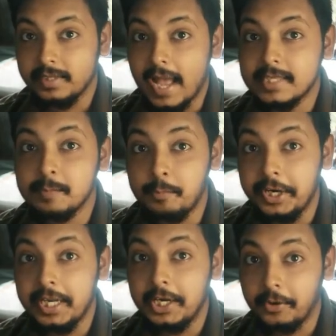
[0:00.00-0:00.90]
that's
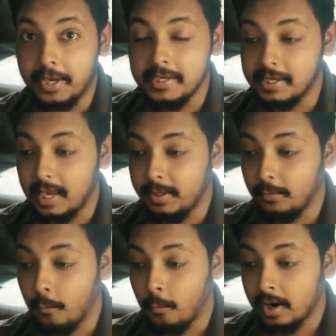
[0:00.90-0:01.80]
pretty crazy. I
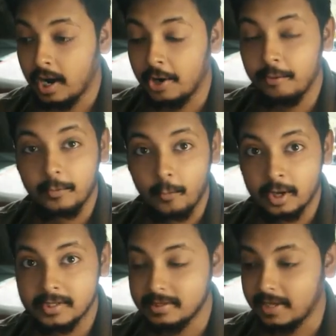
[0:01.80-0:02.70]
mean, 100
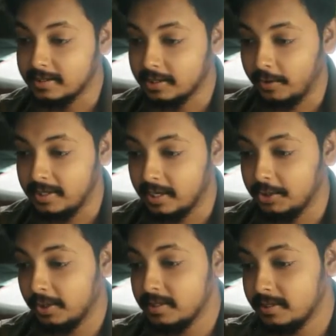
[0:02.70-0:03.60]
watts, that's crazy. And
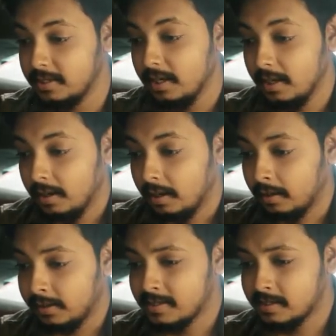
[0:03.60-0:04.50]
you can see uh,
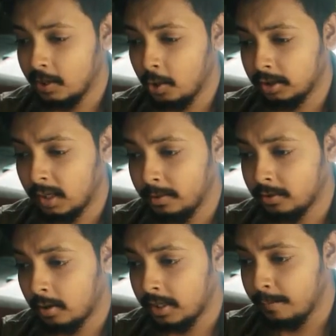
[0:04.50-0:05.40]
that's still not thermal
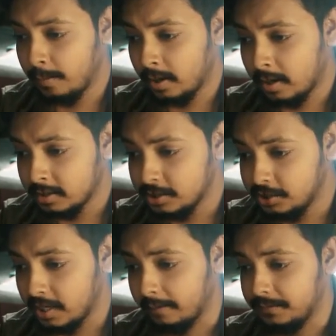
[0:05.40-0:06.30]
throttling, but
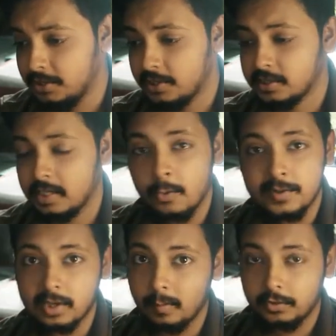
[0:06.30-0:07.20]
yeah, just now
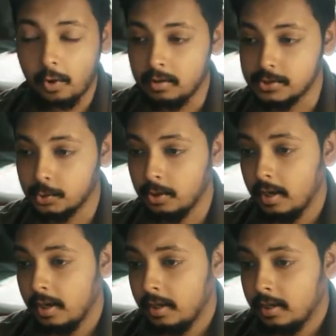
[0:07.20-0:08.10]
it's thermal throttle. So
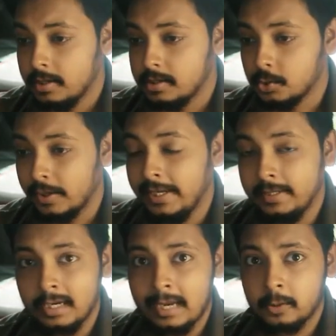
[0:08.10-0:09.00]
so Intel
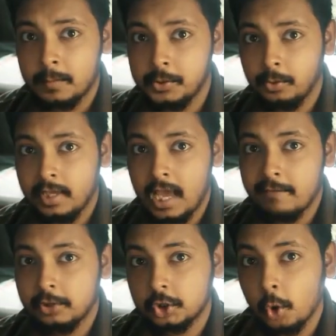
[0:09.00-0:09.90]
laptops, you know, they have
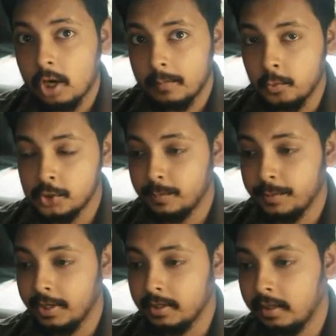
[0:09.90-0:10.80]
a short boost
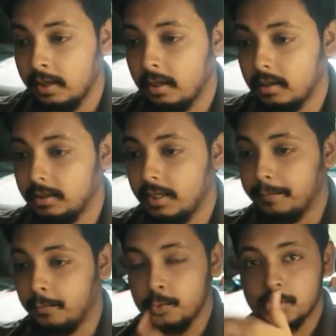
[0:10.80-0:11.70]
period. They they
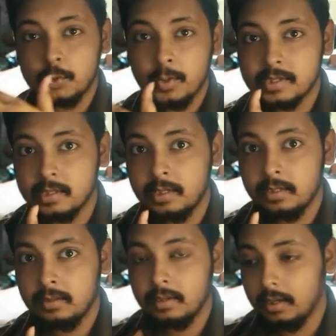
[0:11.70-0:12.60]
boost to a
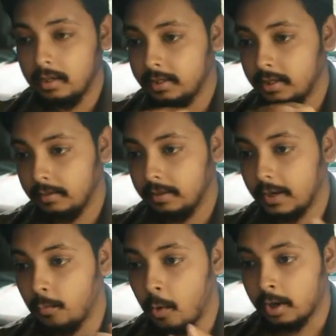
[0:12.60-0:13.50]
certain uh, like
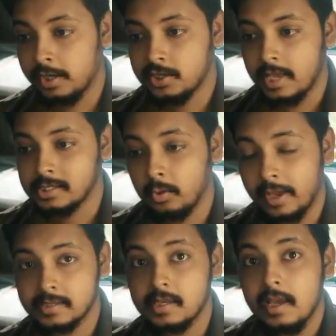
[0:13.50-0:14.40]
wattage as long
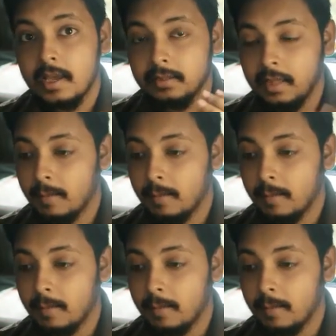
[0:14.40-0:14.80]
as they are